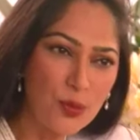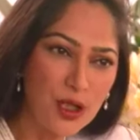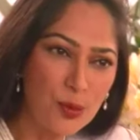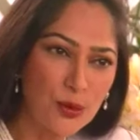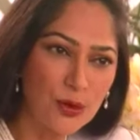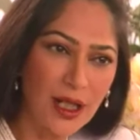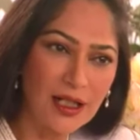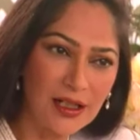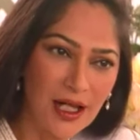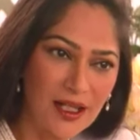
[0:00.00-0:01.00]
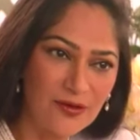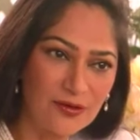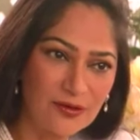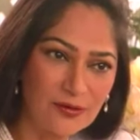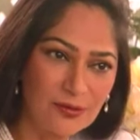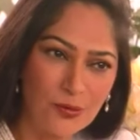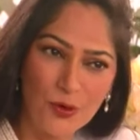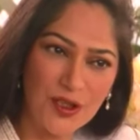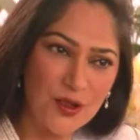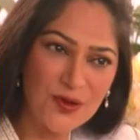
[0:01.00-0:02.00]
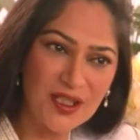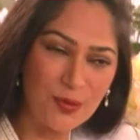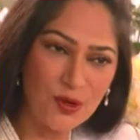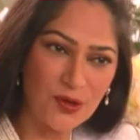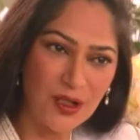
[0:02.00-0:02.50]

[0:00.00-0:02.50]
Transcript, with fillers: people and life more than you seem to